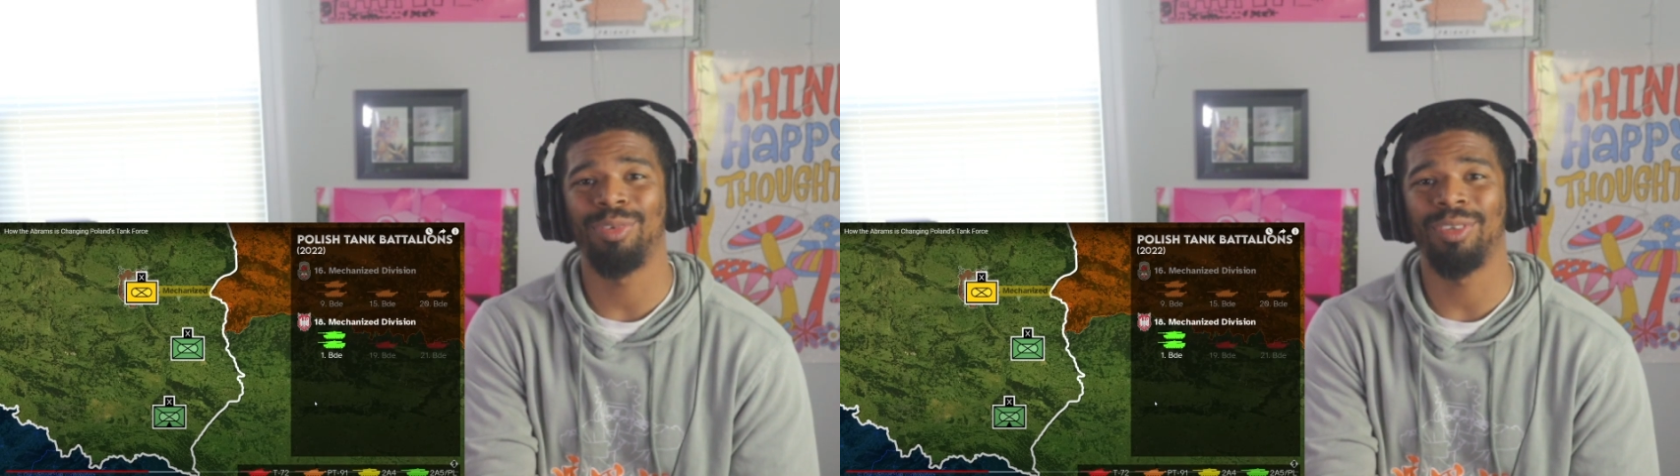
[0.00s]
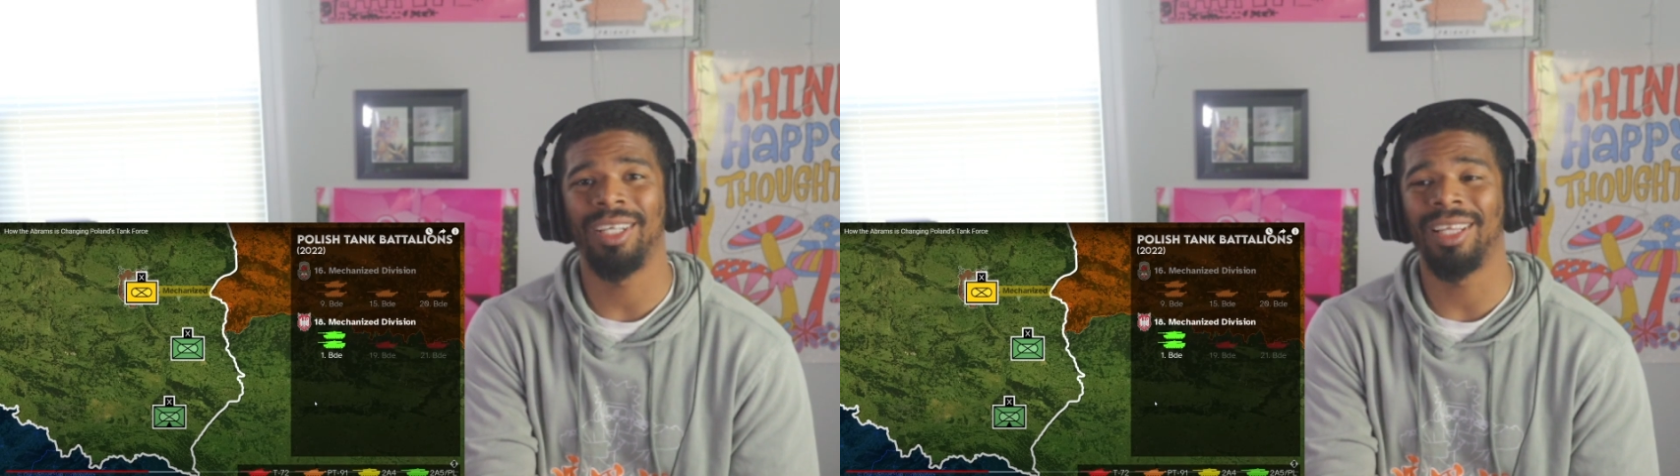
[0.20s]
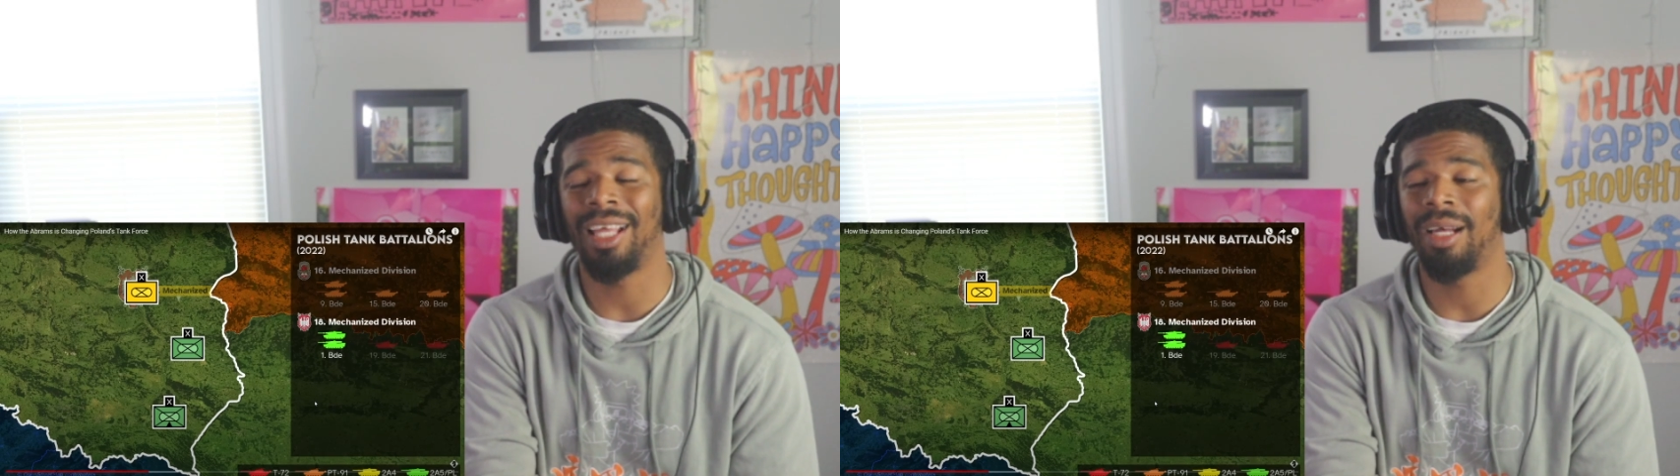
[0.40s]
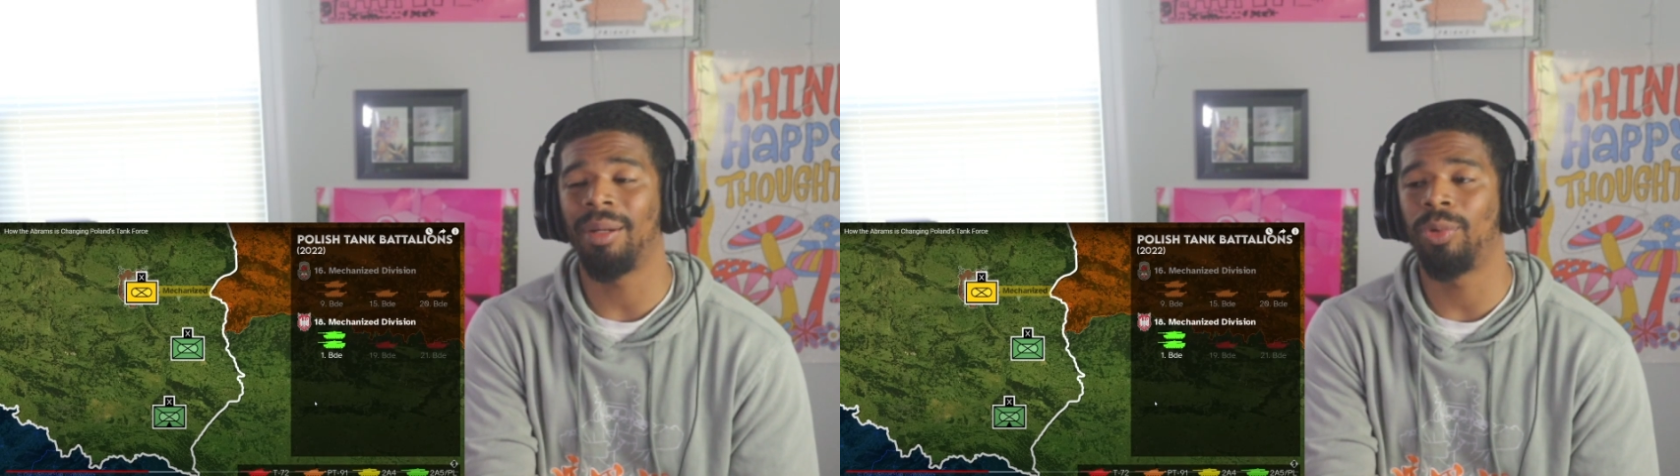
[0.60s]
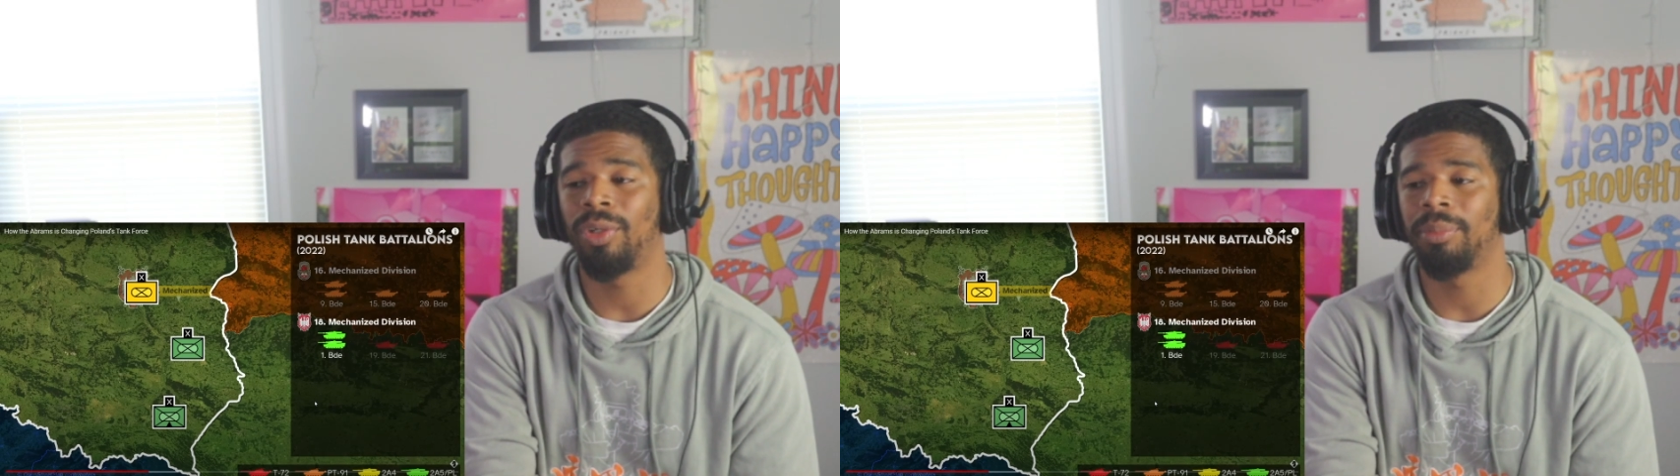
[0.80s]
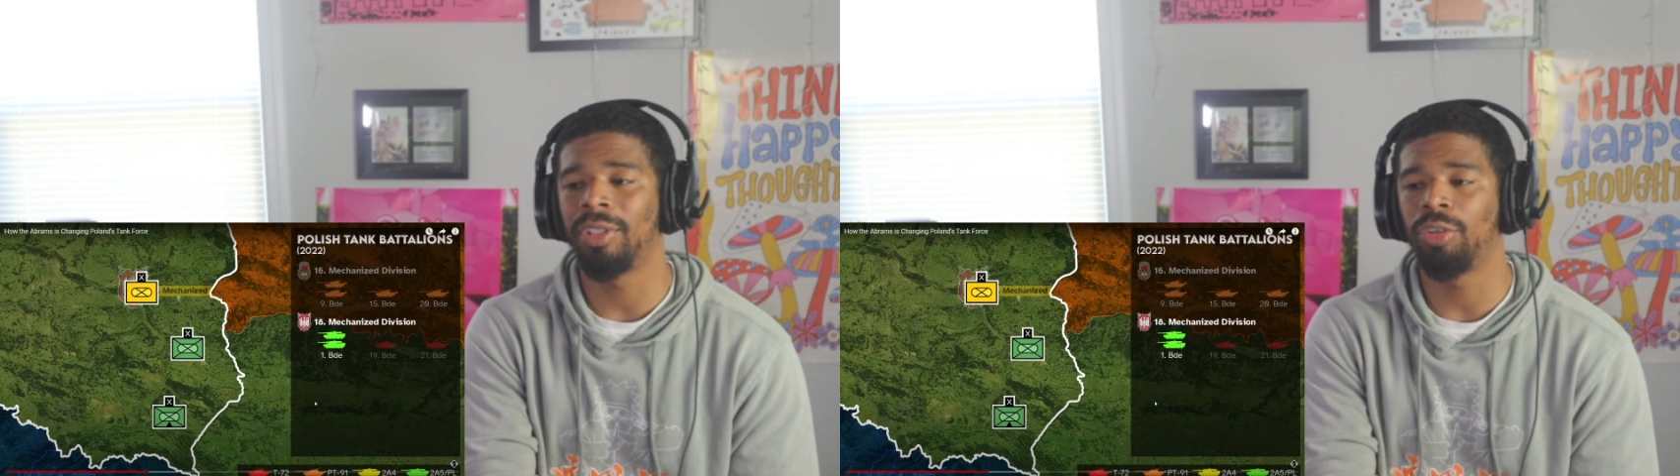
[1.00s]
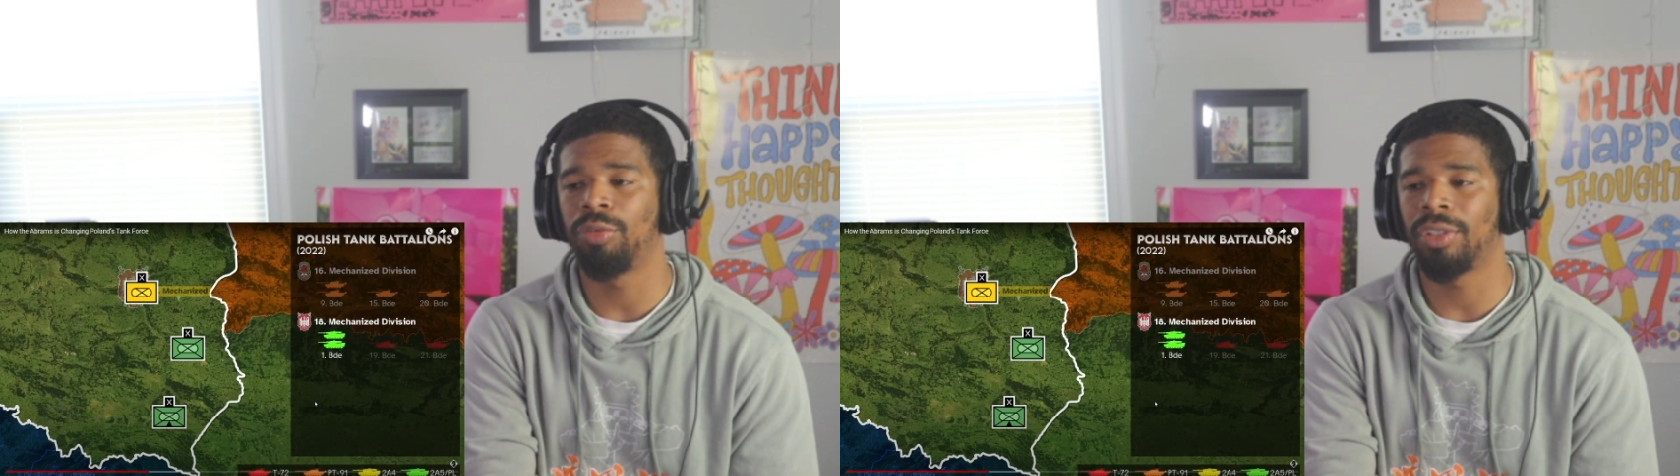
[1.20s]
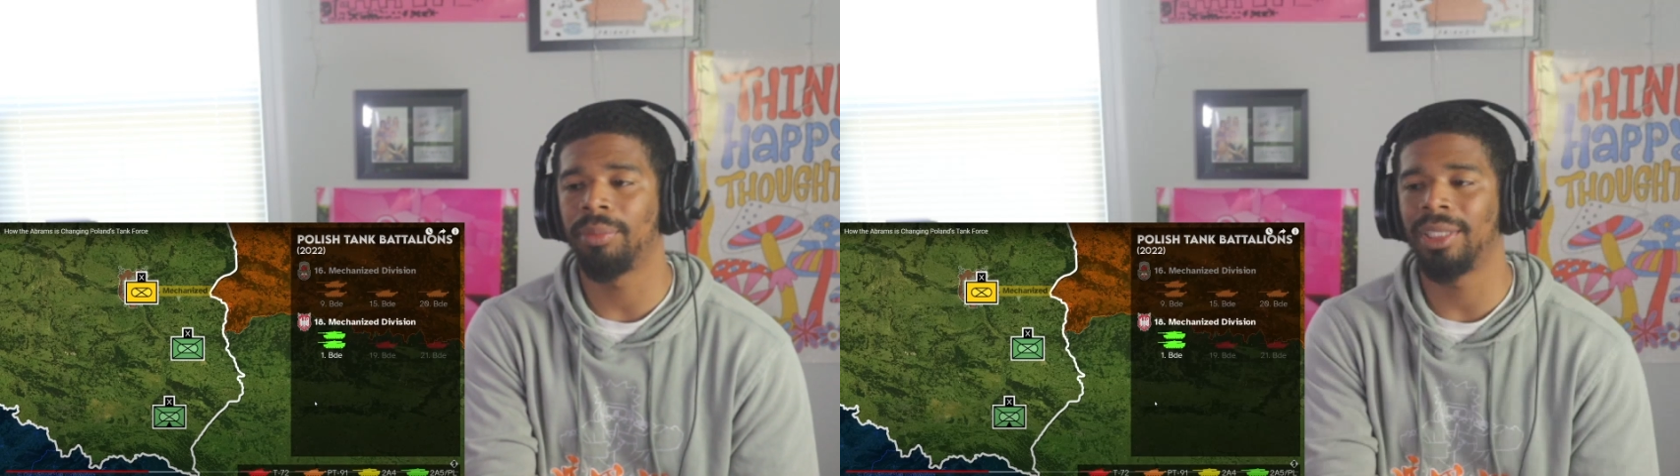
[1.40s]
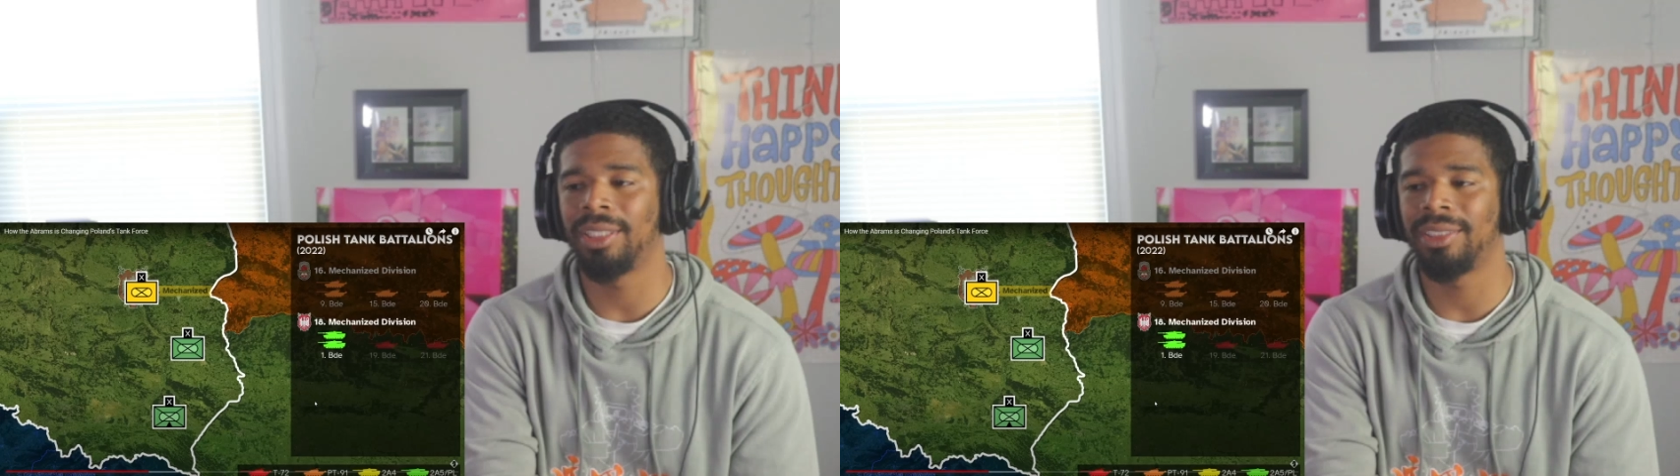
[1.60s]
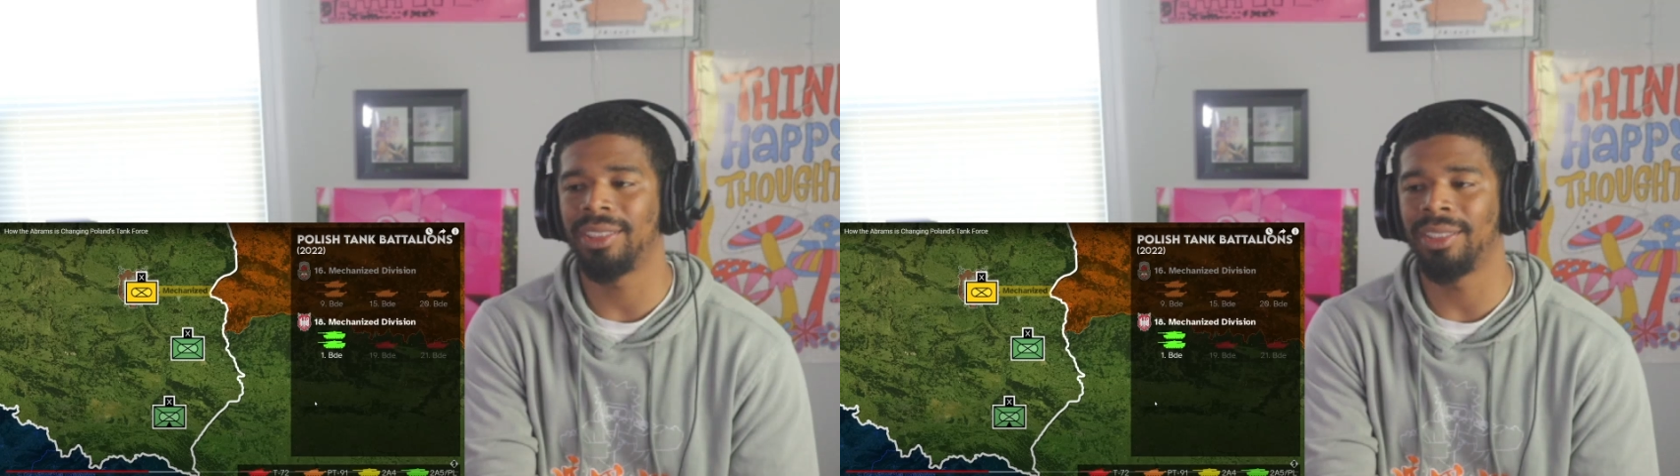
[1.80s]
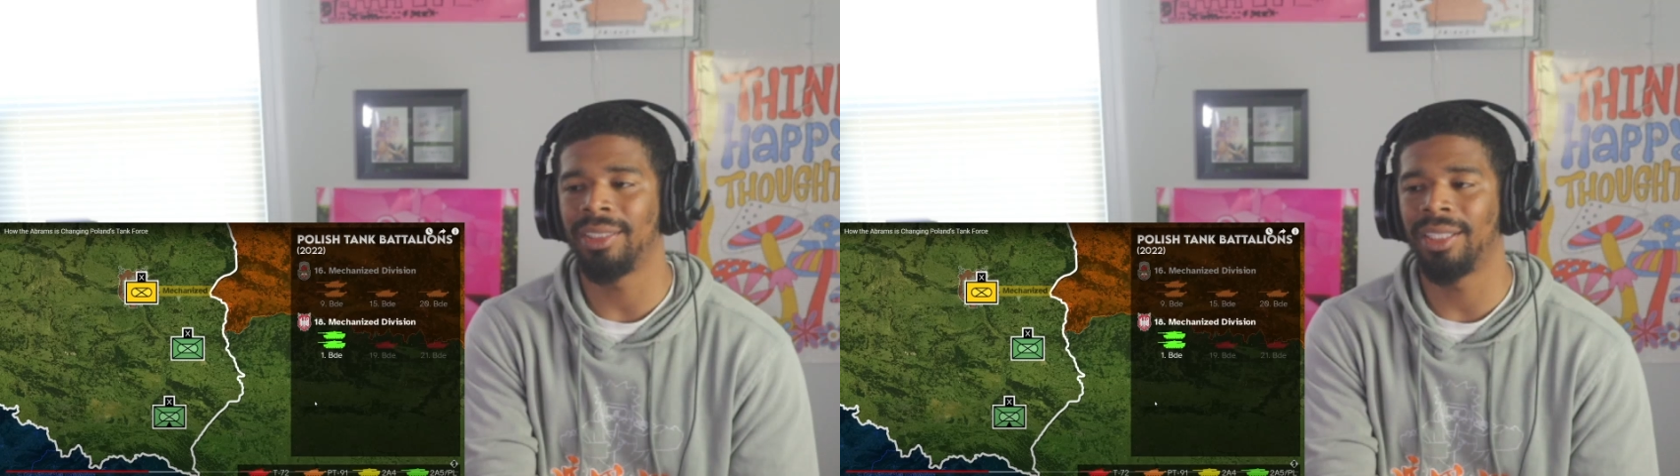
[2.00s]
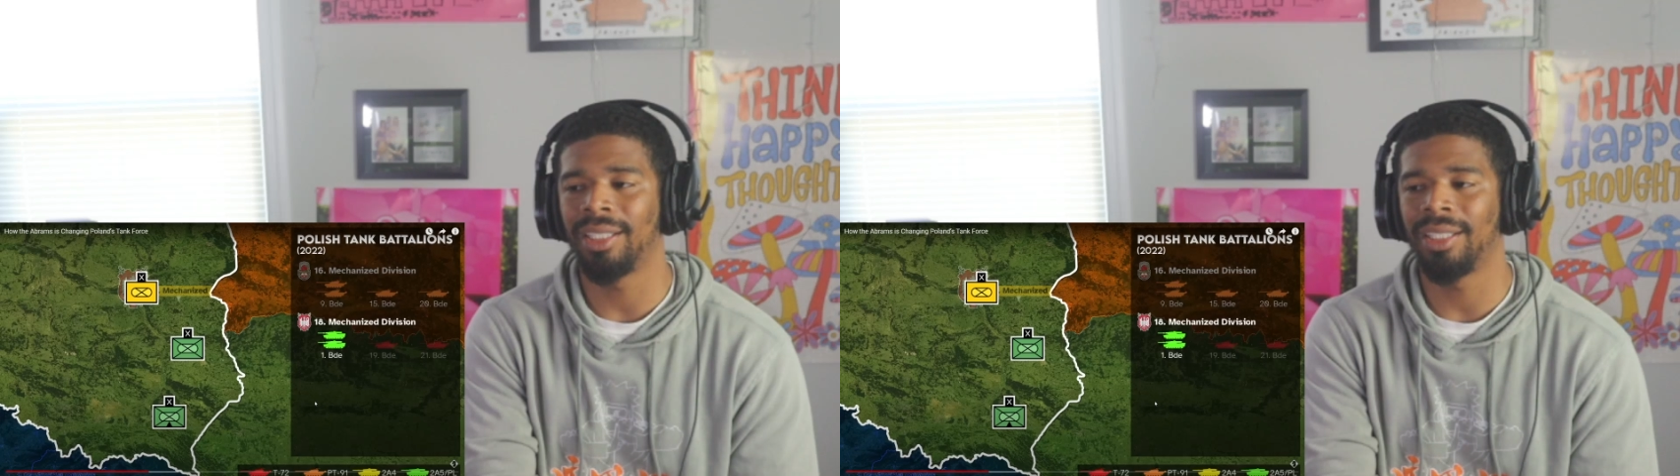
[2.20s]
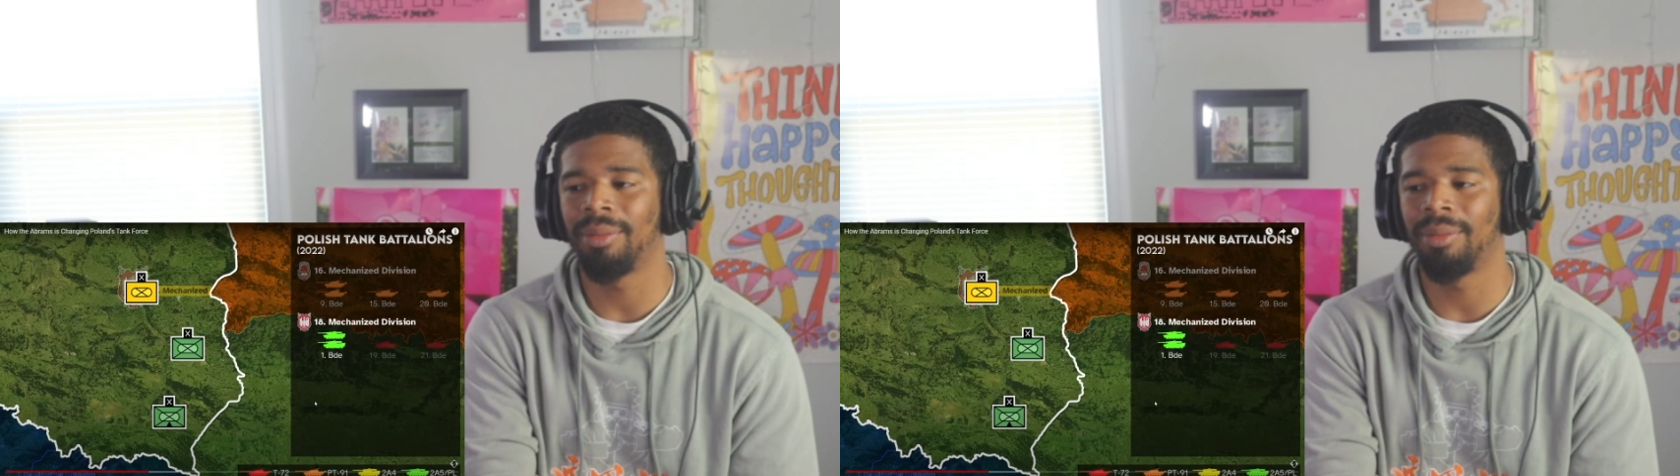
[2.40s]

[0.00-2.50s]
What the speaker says: a lot more maneuverability than